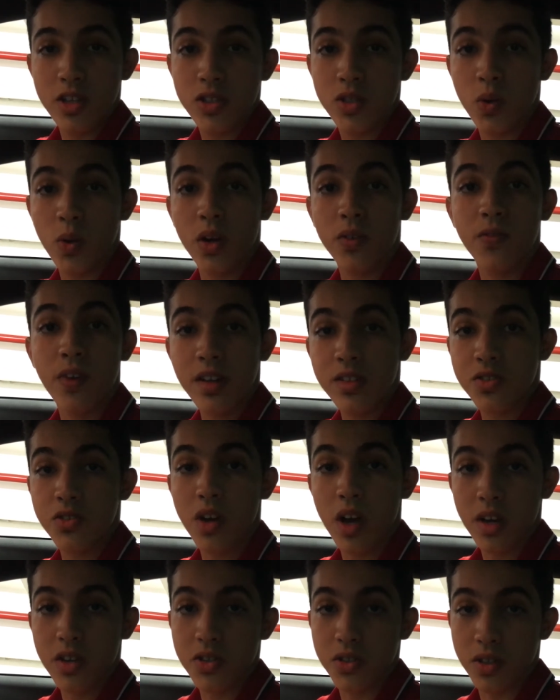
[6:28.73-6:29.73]
So advanced
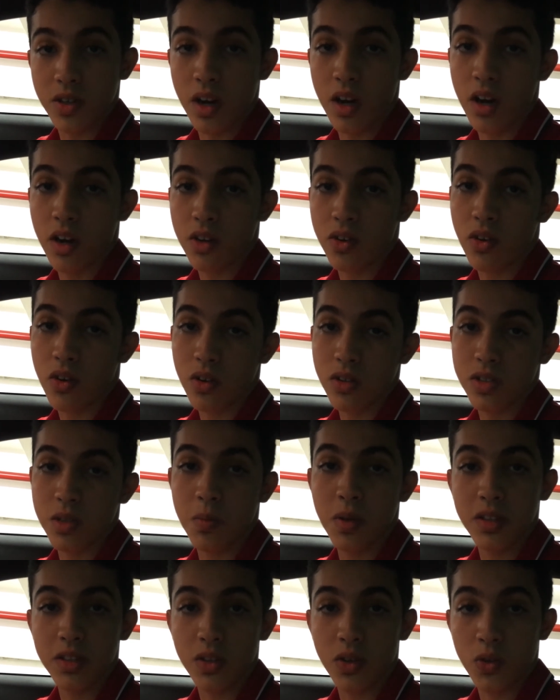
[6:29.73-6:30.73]
traction and electronic
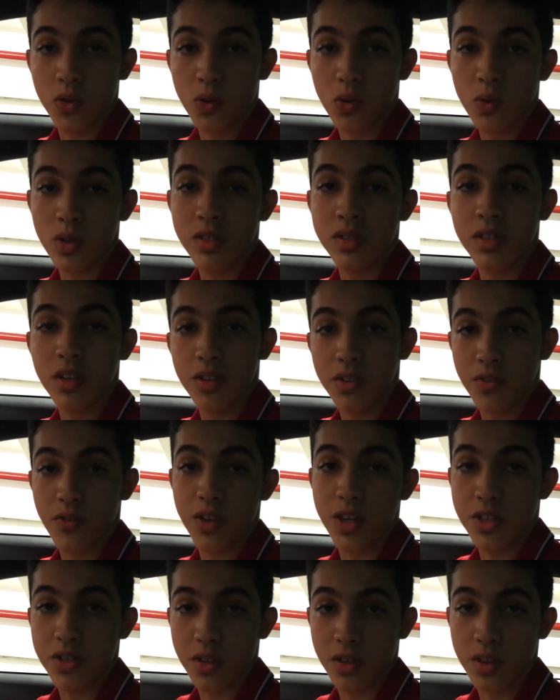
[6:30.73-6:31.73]
stability control is another
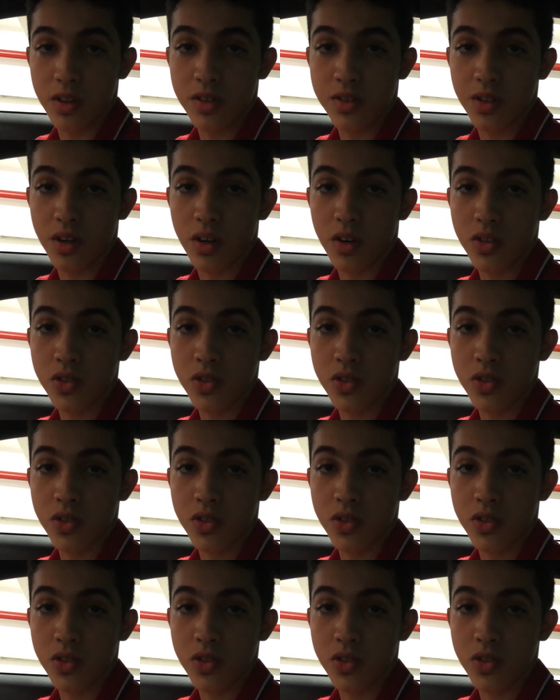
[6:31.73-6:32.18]
feature in this car.